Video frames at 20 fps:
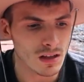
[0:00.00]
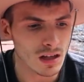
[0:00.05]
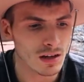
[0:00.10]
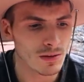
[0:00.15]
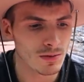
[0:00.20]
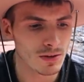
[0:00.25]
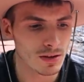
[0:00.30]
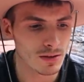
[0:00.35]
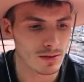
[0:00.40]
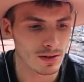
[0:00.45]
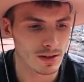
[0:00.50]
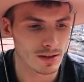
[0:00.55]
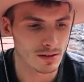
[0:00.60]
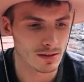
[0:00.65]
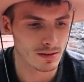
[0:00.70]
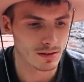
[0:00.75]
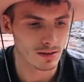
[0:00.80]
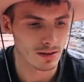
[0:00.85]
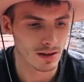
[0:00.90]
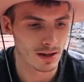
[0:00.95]
I really want
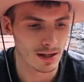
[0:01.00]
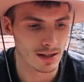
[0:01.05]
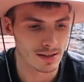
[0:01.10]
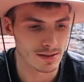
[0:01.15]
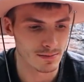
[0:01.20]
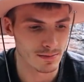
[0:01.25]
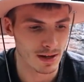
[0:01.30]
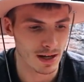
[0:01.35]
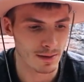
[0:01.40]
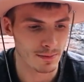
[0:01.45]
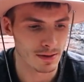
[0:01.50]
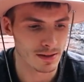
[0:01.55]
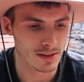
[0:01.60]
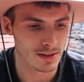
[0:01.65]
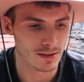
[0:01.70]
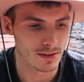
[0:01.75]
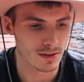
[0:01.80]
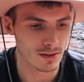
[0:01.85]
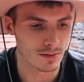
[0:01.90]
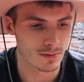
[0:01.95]
to add some comments
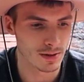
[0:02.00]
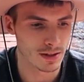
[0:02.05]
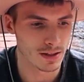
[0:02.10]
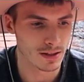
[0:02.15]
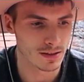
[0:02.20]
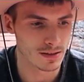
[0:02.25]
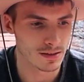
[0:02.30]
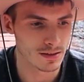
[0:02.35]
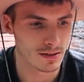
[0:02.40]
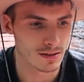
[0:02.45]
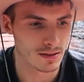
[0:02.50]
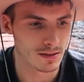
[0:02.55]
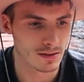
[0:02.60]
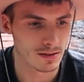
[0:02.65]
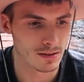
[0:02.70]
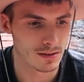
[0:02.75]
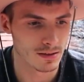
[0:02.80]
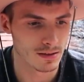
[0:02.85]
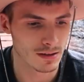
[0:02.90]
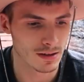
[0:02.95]
here though because
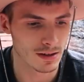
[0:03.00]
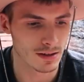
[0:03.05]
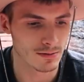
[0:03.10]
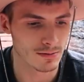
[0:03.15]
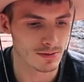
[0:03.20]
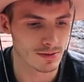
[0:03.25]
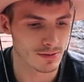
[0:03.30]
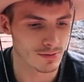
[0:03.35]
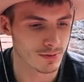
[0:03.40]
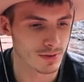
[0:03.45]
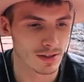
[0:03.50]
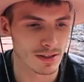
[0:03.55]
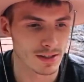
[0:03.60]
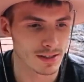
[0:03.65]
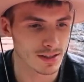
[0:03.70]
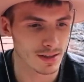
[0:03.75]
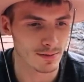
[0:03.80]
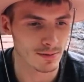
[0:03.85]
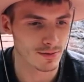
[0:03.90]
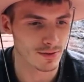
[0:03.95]
I was reading
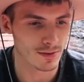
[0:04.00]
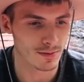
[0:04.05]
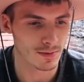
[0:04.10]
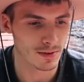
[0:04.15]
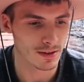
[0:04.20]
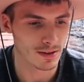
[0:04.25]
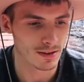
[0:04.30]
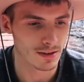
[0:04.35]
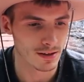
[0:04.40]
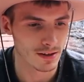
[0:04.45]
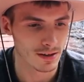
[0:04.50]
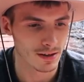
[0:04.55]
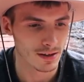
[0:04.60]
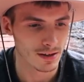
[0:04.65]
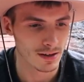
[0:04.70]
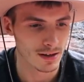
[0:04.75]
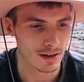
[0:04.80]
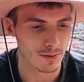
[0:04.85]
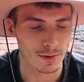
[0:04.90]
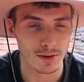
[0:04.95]
some of them and
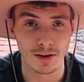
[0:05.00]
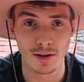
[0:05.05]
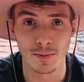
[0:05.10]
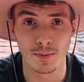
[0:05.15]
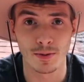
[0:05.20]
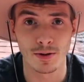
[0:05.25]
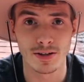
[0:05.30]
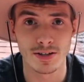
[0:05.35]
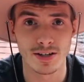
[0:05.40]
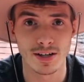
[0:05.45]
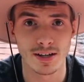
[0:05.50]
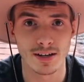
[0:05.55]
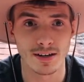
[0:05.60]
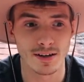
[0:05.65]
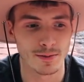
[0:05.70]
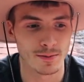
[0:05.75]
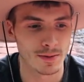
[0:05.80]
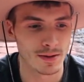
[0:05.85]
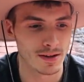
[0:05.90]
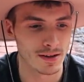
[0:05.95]
I really appreciated
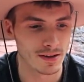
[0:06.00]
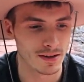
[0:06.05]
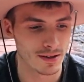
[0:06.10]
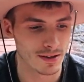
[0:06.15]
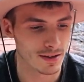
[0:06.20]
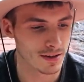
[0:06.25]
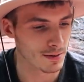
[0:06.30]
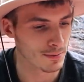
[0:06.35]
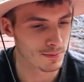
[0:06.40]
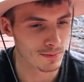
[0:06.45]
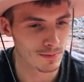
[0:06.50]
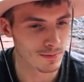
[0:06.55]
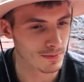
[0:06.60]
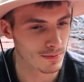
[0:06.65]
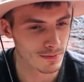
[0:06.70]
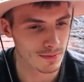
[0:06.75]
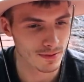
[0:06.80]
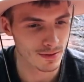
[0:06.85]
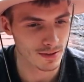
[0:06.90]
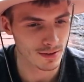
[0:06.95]
them and they,
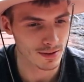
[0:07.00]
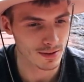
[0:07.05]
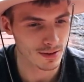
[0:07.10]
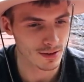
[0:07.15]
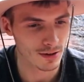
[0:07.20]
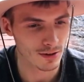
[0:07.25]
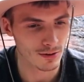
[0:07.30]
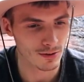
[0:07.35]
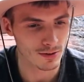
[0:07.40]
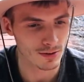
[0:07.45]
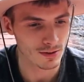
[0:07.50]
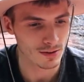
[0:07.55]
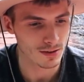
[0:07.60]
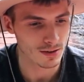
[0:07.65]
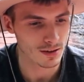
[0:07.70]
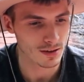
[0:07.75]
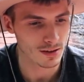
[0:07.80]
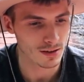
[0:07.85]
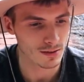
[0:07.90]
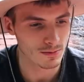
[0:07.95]
you know,
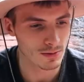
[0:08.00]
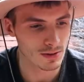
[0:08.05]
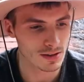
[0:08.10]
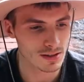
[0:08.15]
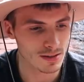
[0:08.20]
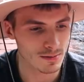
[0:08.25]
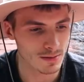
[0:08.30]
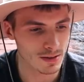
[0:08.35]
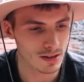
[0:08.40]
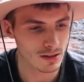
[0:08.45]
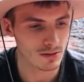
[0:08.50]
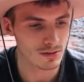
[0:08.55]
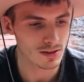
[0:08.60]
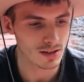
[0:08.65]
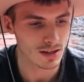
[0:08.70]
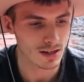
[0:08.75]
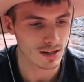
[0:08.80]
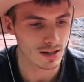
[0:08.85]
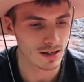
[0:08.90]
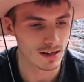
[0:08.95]
when somebody goes
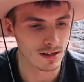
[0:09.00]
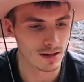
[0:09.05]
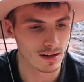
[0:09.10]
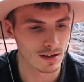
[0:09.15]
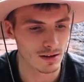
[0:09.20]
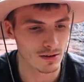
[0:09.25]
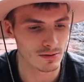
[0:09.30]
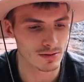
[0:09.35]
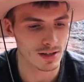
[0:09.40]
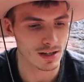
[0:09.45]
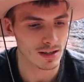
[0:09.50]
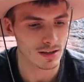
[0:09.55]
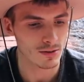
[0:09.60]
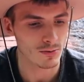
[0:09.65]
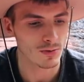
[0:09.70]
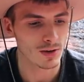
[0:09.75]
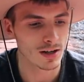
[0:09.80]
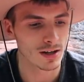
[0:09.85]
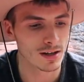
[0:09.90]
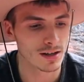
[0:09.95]
ahead goes out of their
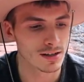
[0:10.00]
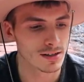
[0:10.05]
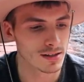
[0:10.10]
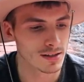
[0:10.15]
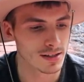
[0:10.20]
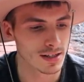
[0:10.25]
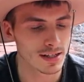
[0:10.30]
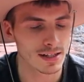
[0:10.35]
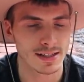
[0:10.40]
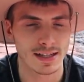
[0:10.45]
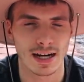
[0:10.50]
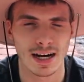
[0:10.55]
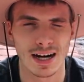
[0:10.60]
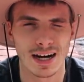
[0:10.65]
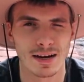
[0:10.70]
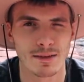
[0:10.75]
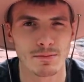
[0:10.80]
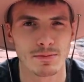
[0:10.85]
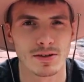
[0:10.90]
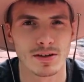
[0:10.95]
way to take
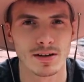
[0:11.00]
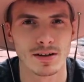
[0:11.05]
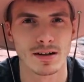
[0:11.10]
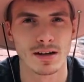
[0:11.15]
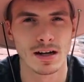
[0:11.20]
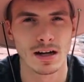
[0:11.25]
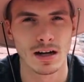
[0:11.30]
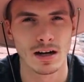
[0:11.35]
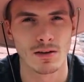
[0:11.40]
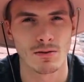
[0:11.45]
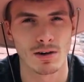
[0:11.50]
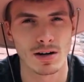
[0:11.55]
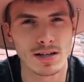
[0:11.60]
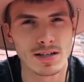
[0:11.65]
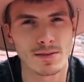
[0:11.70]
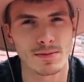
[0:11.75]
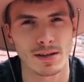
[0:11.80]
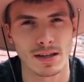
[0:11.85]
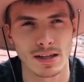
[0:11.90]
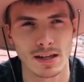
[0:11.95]
time to write
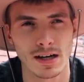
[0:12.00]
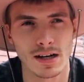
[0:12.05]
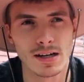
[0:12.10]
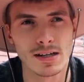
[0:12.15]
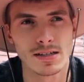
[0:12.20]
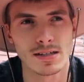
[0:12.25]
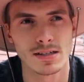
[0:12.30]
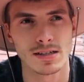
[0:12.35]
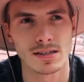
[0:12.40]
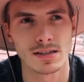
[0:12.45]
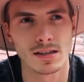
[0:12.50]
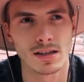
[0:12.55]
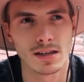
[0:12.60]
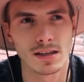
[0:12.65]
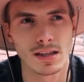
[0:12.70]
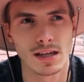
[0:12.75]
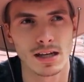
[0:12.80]
something nice like